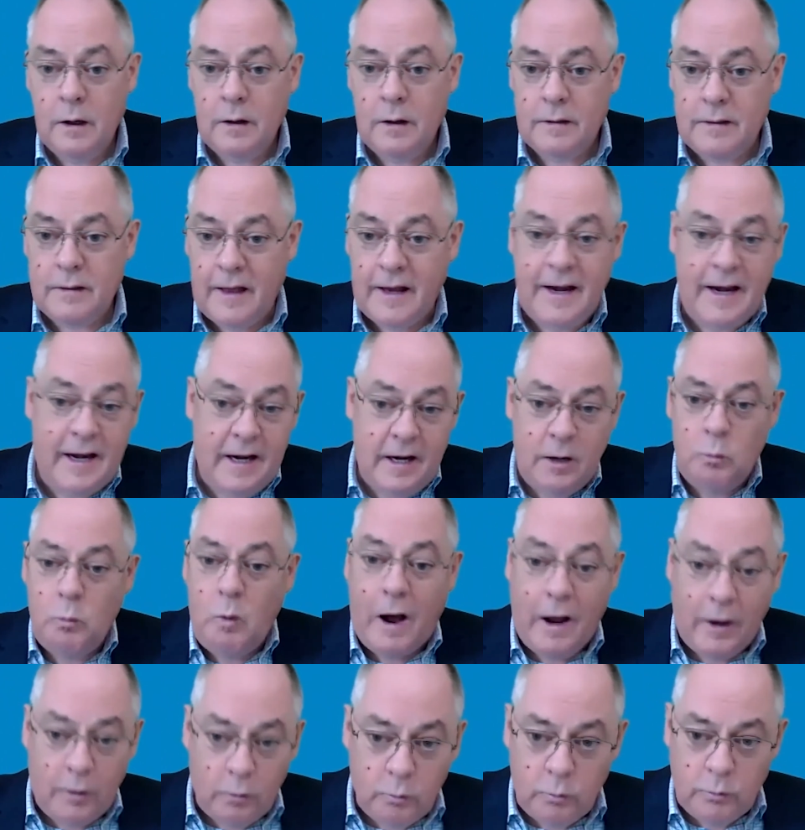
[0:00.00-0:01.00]
than any
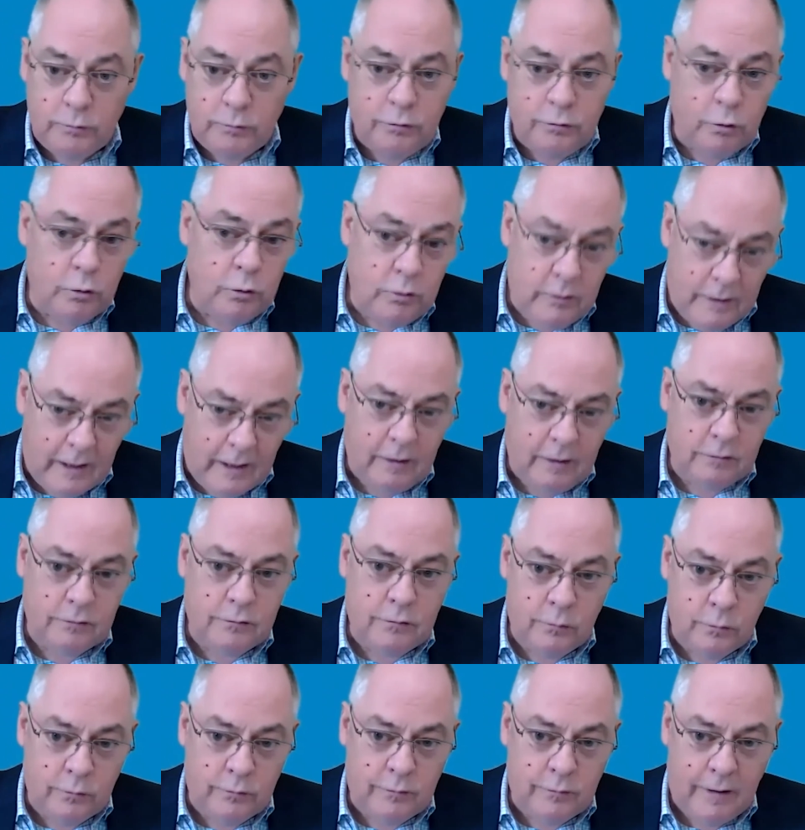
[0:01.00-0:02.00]
one or two
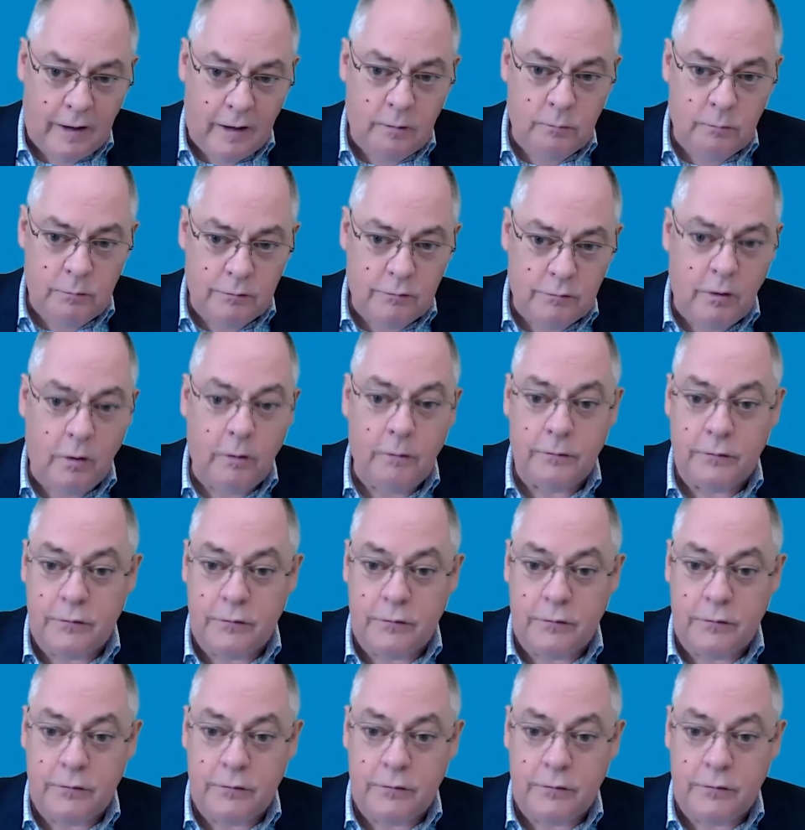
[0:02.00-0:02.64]
councils can resolve.